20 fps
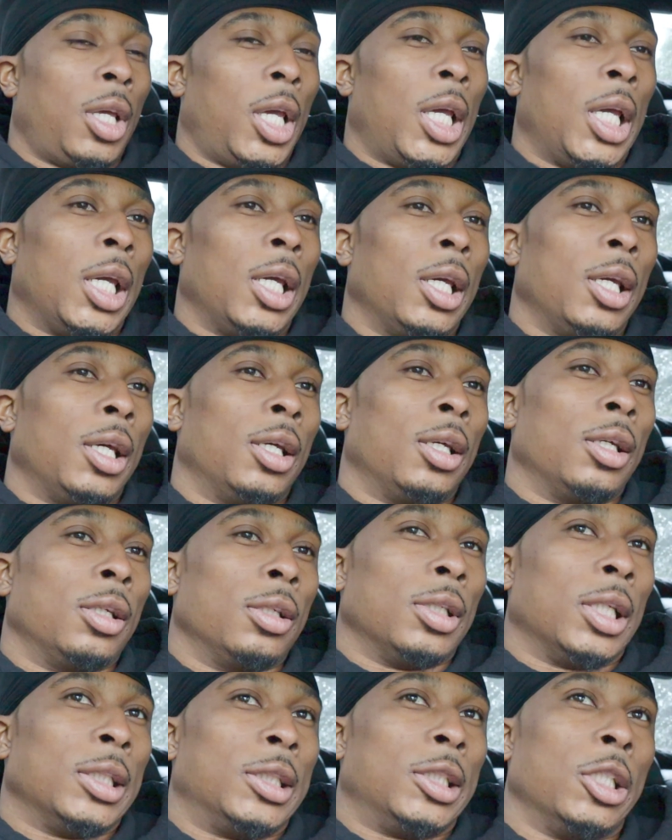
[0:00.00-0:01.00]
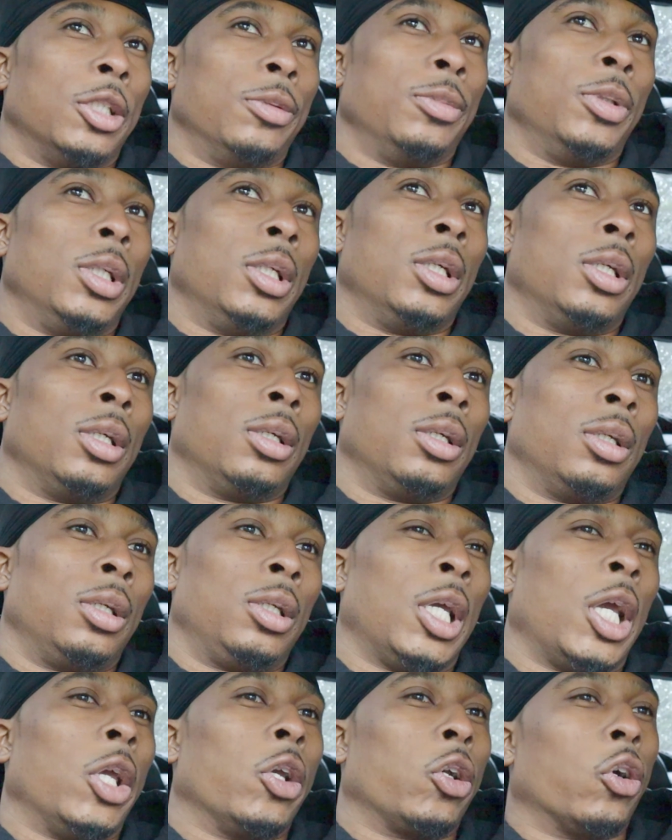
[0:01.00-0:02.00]
and they tell me,
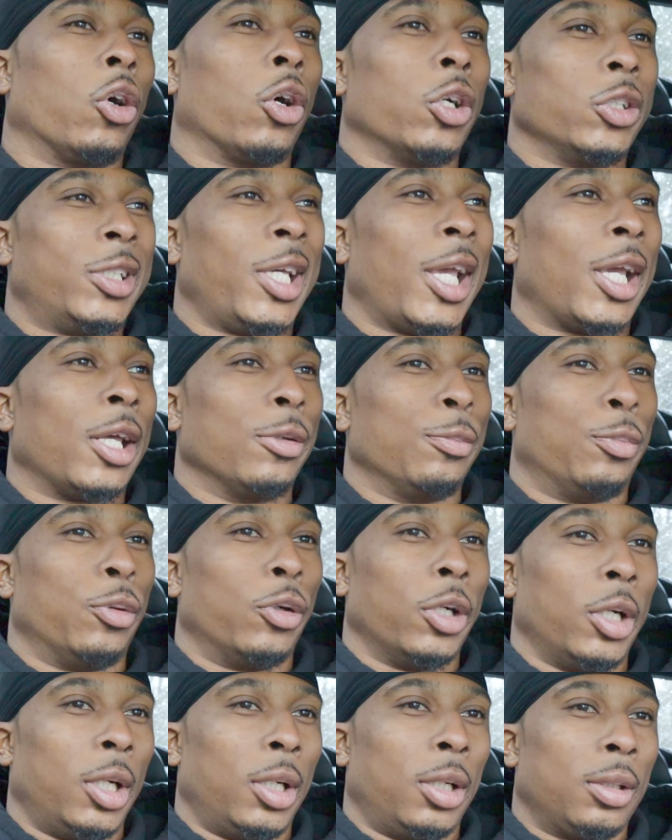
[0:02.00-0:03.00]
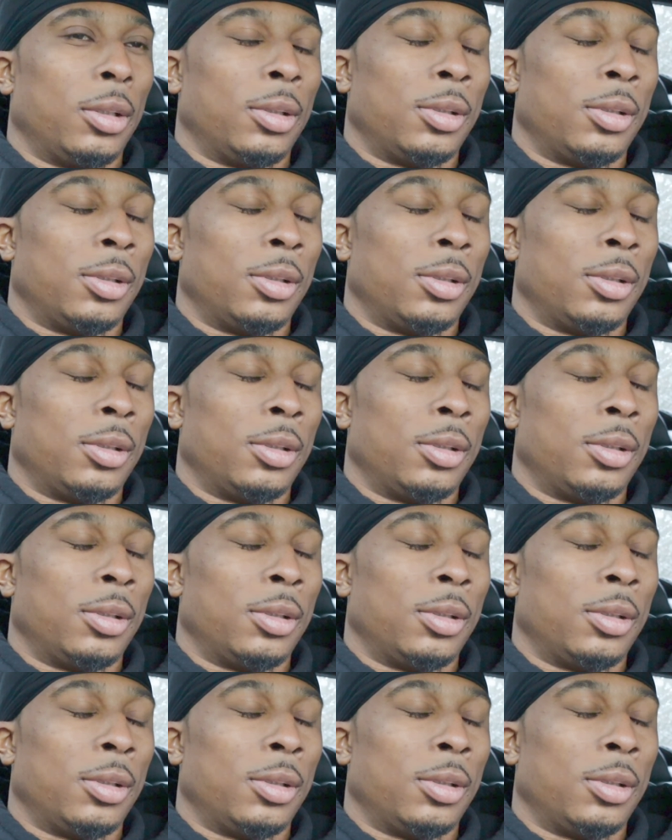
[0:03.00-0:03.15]
yeah, your car's taken apart.